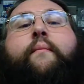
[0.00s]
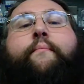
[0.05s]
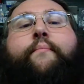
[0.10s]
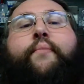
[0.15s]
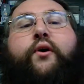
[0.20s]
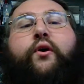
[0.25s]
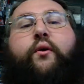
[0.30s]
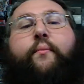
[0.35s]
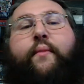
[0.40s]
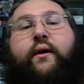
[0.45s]

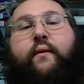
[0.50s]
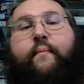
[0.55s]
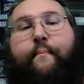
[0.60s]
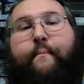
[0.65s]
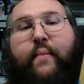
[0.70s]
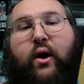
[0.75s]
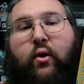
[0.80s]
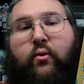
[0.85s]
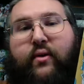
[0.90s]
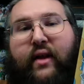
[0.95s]
Boom,
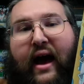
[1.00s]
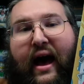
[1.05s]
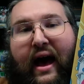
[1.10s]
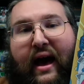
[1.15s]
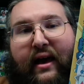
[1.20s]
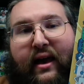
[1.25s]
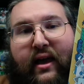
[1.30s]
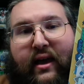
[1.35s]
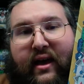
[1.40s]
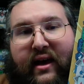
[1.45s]

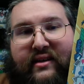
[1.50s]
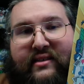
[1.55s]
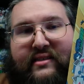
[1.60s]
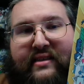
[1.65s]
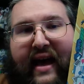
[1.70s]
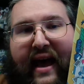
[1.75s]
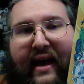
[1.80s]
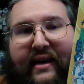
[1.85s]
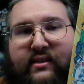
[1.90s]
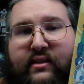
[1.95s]
MODOK
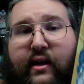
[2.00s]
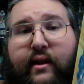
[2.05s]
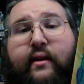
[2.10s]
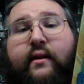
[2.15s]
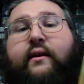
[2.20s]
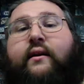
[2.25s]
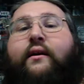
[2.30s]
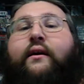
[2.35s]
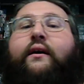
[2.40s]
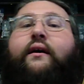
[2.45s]

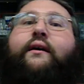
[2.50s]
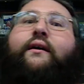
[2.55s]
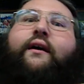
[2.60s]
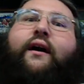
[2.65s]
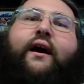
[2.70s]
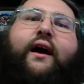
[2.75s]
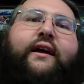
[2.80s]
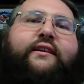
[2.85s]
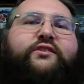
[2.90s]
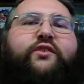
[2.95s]
Assassin.
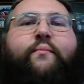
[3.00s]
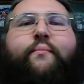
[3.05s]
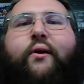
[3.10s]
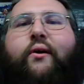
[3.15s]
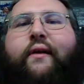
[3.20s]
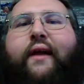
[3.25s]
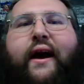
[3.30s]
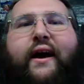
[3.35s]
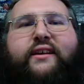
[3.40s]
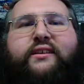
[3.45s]
All right, so
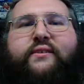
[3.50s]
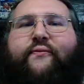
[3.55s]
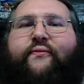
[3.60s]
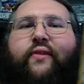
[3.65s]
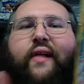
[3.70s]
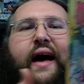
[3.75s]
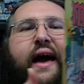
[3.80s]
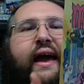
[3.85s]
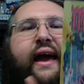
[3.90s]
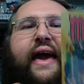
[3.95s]
MODOK's a
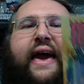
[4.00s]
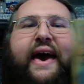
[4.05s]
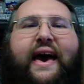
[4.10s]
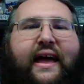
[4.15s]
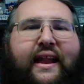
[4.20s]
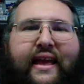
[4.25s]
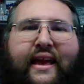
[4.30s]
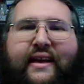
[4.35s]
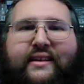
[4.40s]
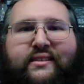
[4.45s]
flying
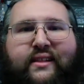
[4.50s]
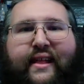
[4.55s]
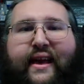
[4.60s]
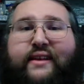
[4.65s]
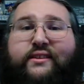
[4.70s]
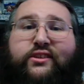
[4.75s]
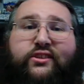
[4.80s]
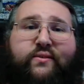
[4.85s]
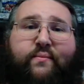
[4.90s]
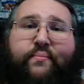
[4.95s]
head. He has
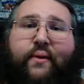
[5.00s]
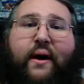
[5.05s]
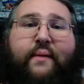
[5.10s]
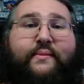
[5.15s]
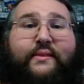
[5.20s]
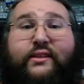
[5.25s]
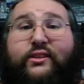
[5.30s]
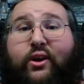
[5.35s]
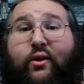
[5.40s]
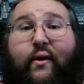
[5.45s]
lasers and
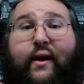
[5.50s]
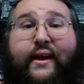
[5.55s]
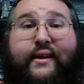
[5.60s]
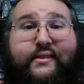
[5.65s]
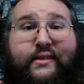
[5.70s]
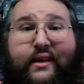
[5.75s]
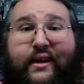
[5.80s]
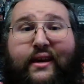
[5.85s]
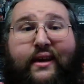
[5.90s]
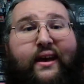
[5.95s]
bombs. He's
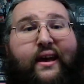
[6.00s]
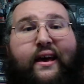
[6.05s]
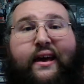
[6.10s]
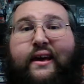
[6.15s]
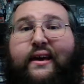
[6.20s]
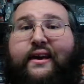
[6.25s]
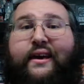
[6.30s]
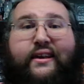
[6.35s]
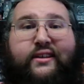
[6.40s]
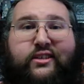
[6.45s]
crazy.
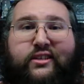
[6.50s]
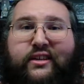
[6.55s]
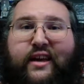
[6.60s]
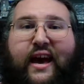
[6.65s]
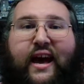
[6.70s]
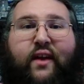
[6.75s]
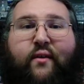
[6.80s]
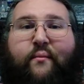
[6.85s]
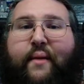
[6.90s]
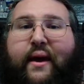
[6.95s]
He's just
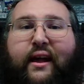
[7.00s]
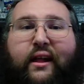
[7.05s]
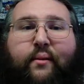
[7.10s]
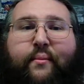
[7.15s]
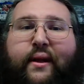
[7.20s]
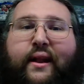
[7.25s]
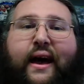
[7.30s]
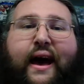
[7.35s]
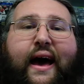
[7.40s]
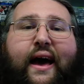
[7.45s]
kind of
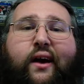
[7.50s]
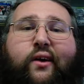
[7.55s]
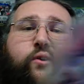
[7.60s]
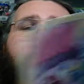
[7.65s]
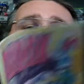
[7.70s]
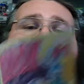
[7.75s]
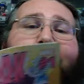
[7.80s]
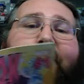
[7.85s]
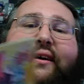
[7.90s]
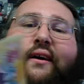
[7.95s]

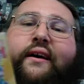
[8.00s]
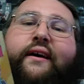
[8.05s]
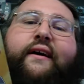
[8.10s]
megalomaniacal.